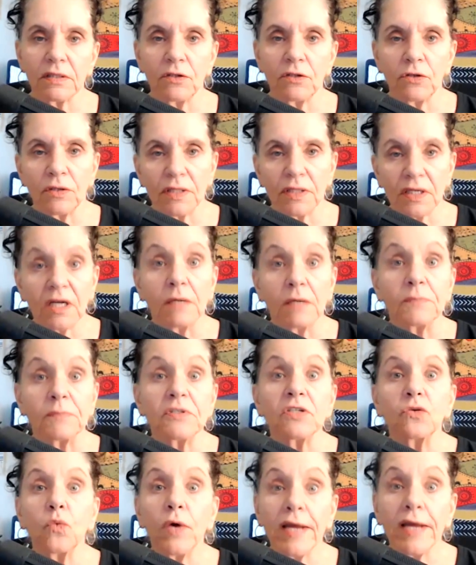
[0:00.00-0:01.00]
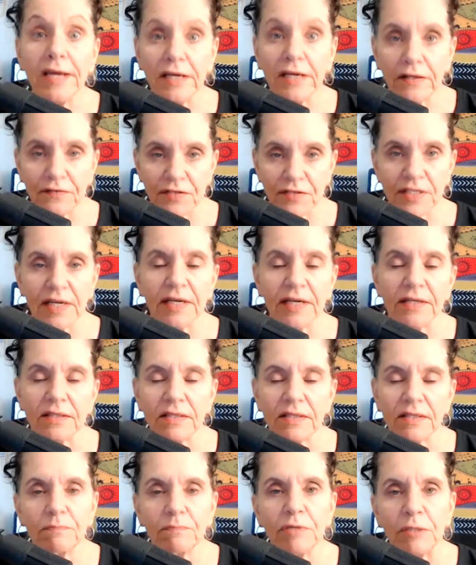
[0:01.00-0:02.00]
It comes in waves,
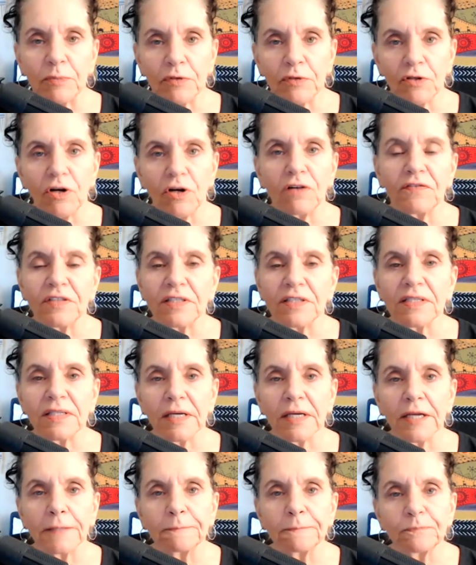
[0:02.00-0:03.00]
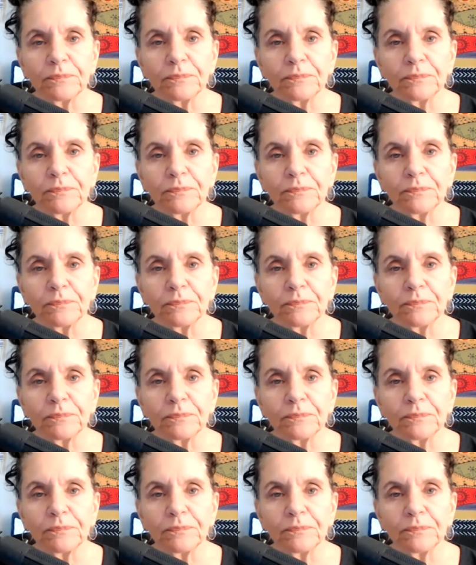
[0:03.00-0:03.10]
as people often say.